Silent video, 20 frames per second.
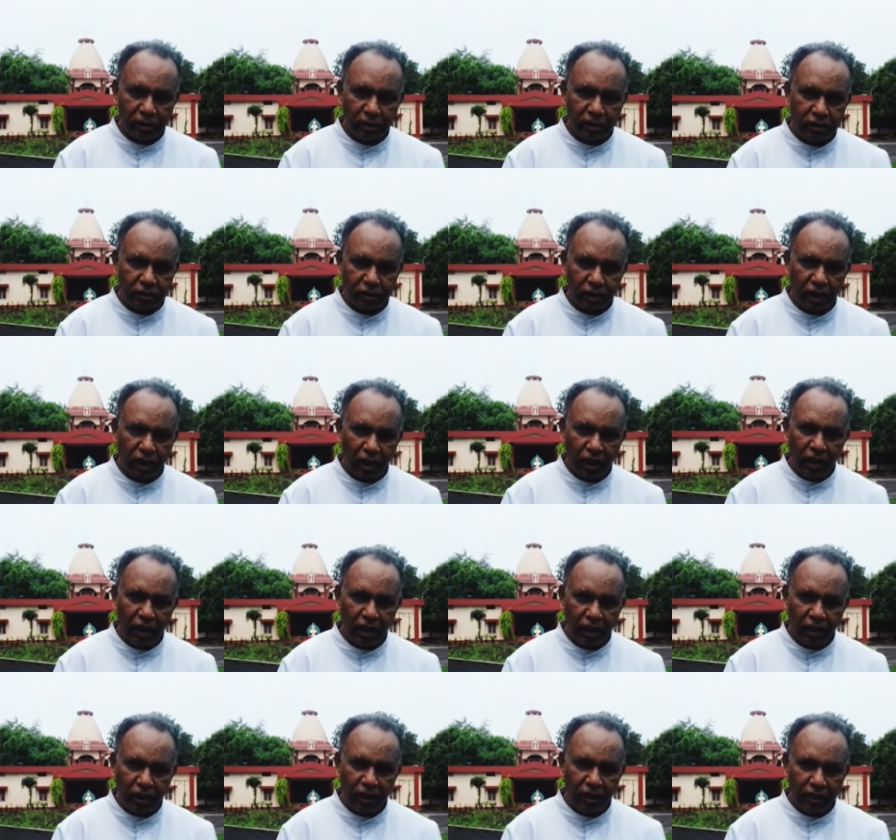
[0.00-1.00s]
the
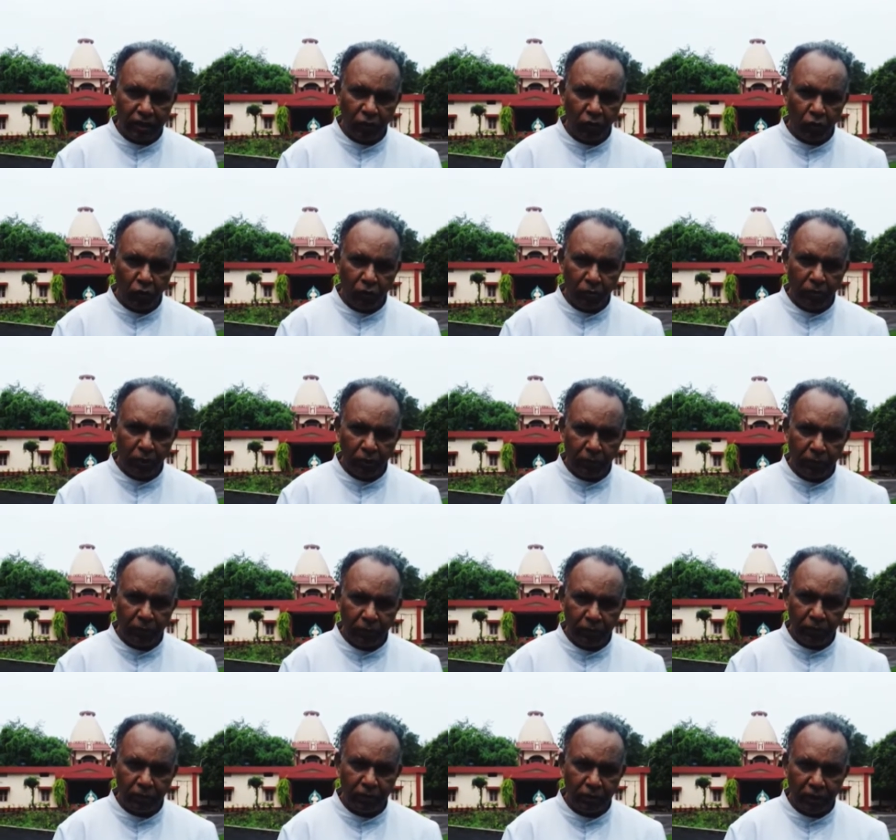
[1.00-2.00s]
child in the womb of
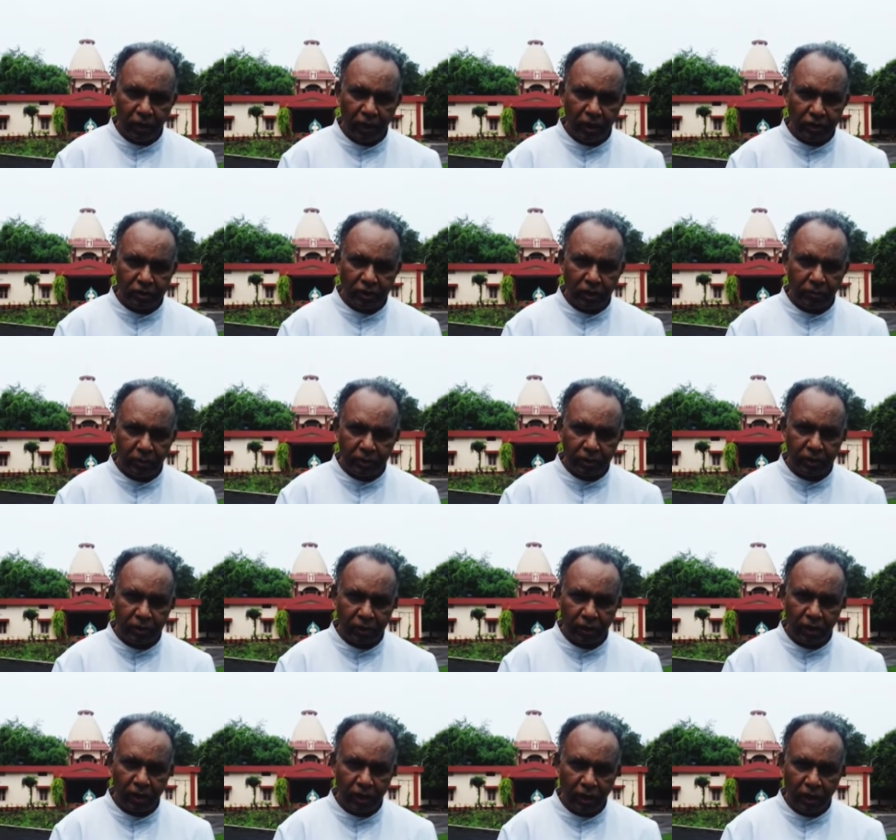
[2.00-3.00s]
Elizabeth
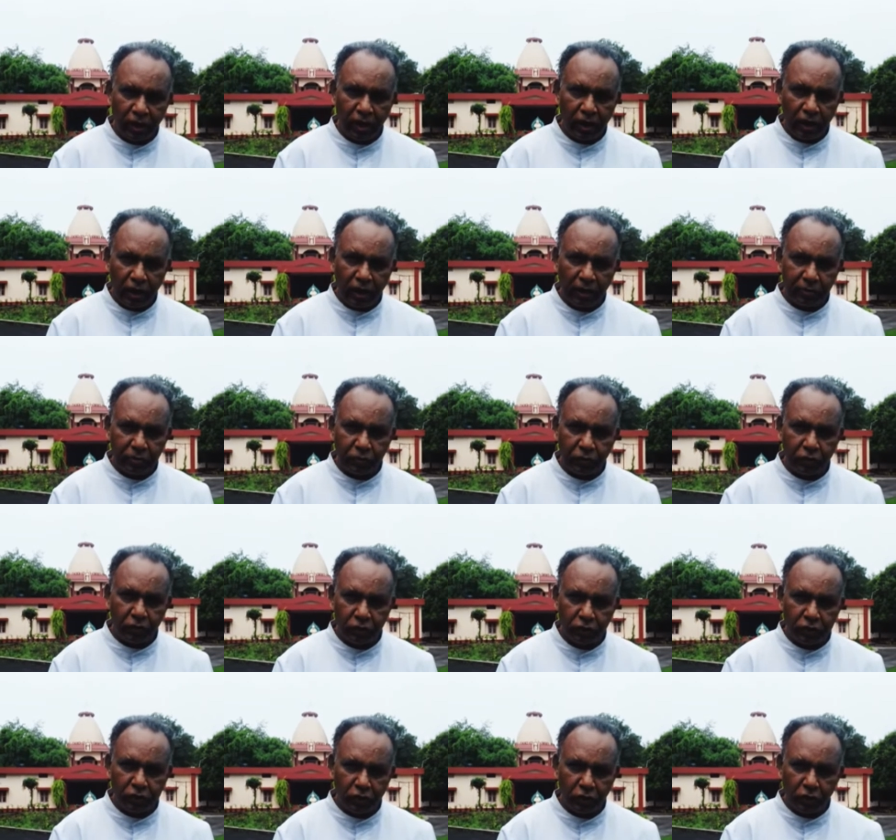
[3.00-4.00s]
leapt
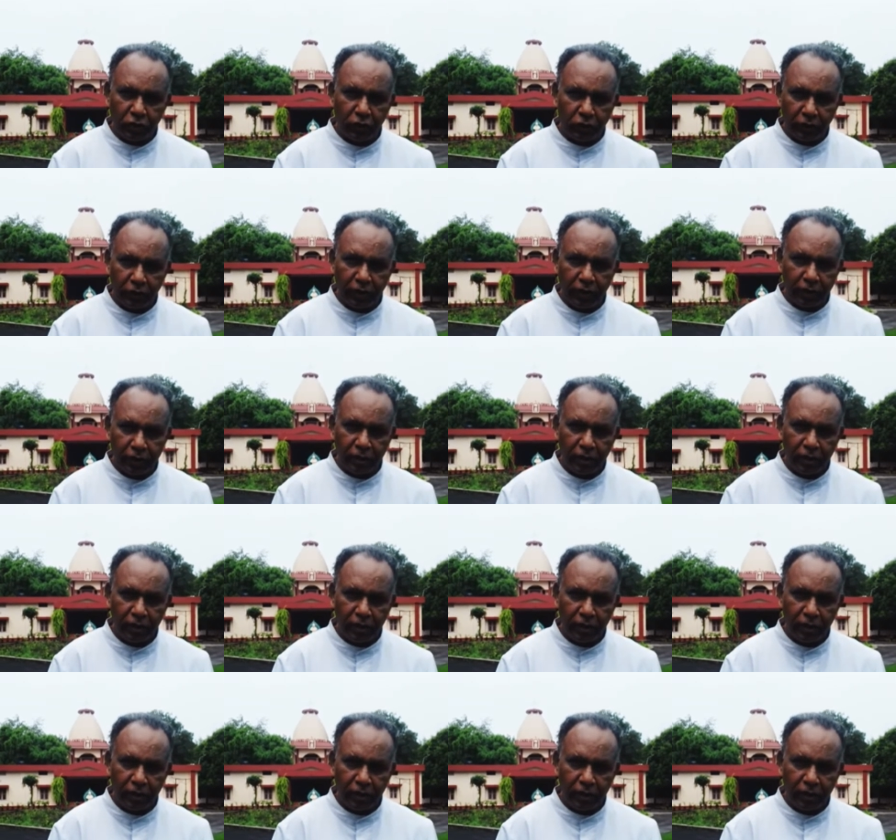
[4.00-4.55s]
for joy.